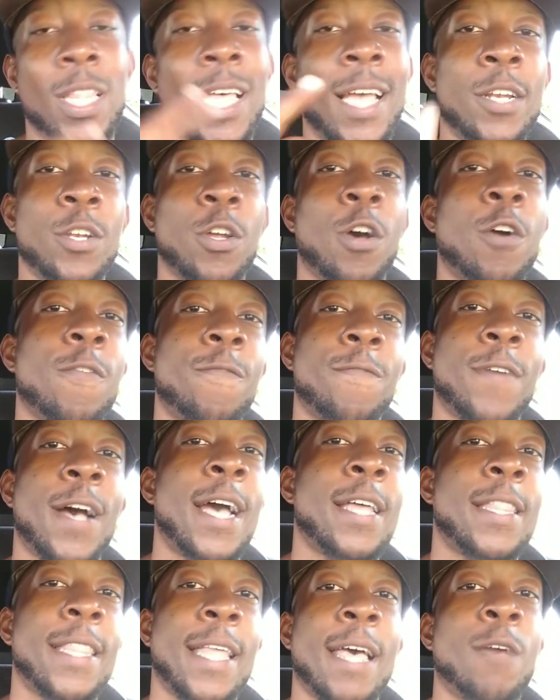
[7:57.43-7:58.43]
they don't
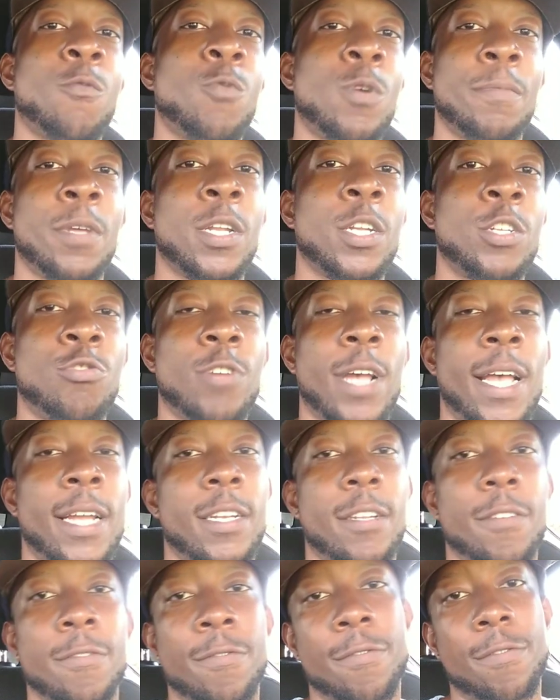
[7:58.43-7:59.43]
find that women
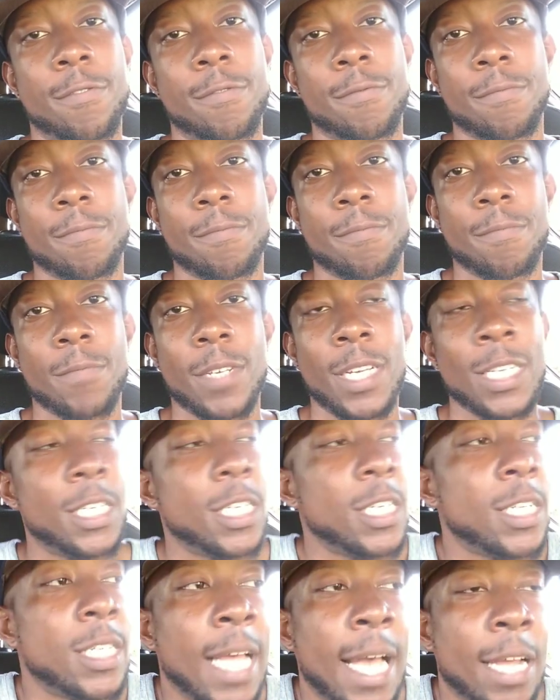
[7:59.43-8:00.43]
attractive. It's
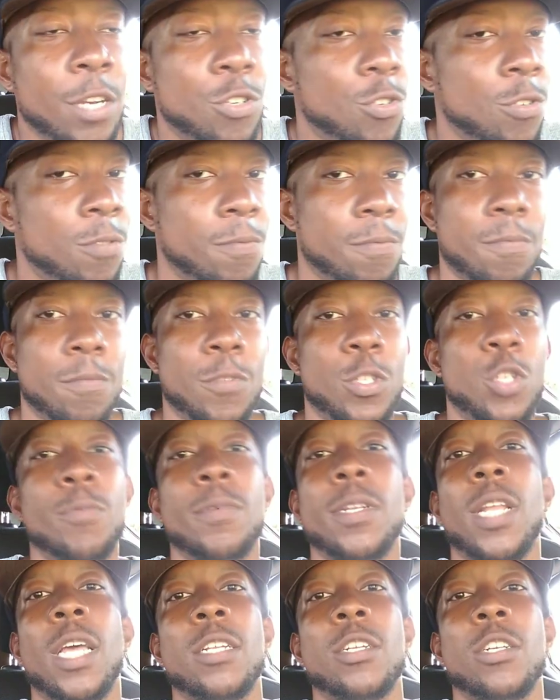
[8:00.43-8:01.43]
just natural,
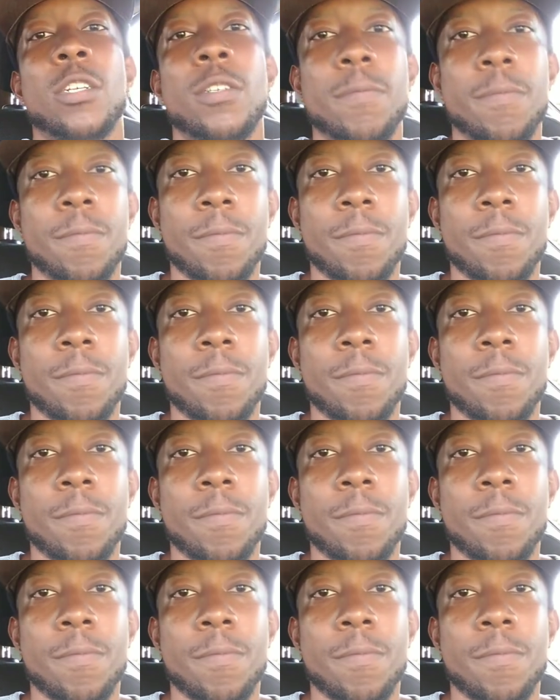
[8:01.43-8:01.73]
human nature.